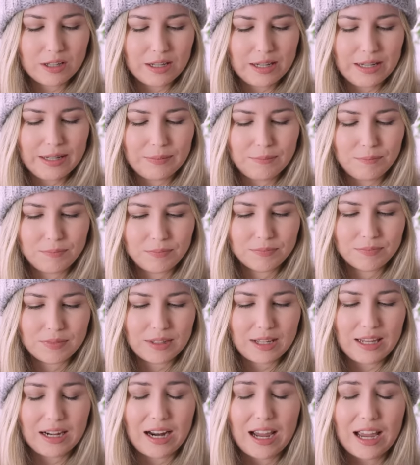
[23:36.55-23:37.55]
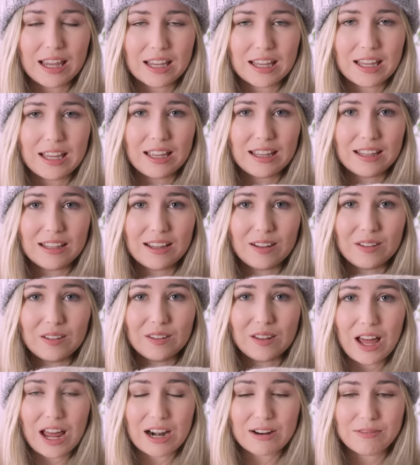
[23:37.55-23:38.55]
Um, and I get a
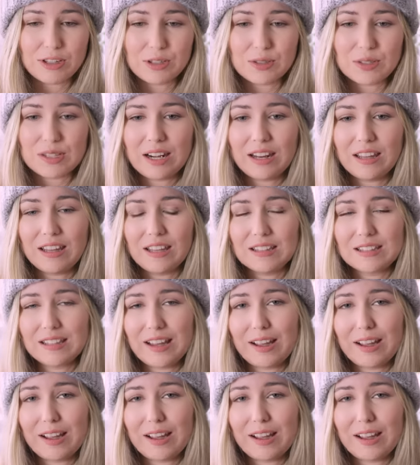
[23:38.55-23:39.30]
lot of use out of this.